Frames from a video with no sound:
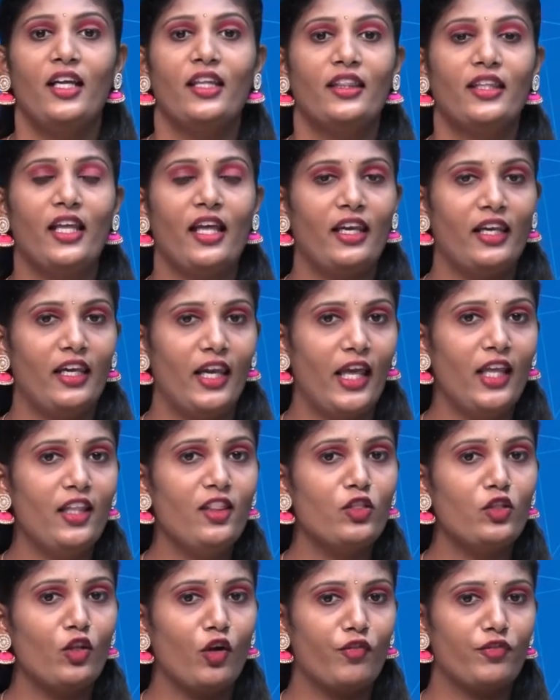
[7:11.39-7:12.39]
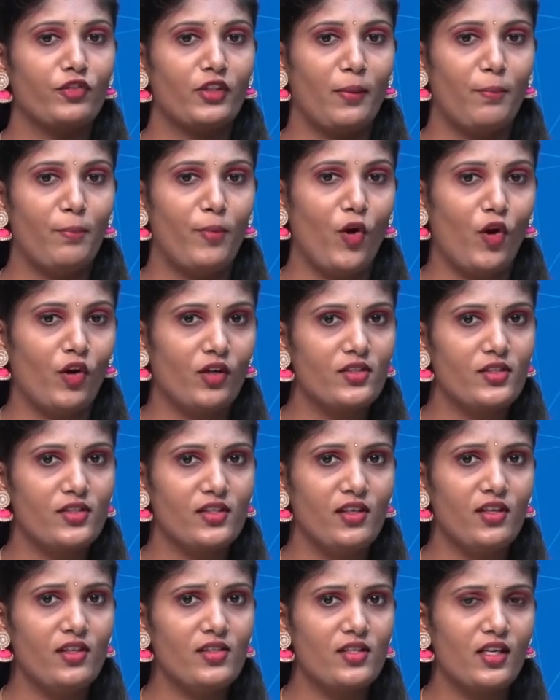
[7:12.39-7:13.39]
the length of the box
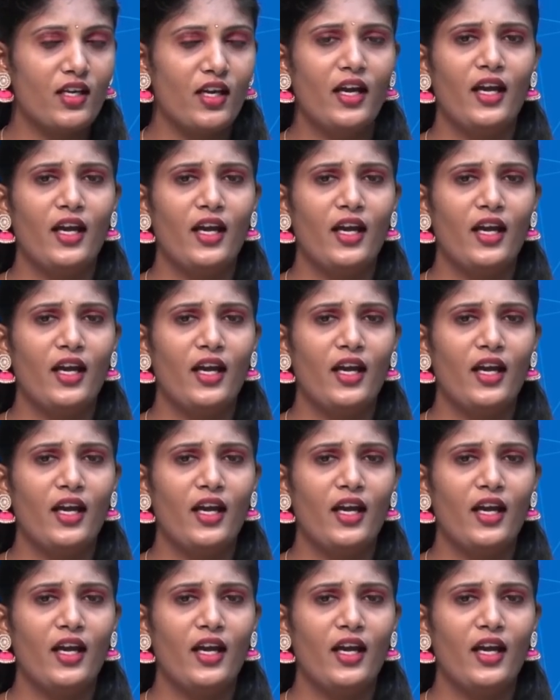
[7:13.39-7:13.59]
is,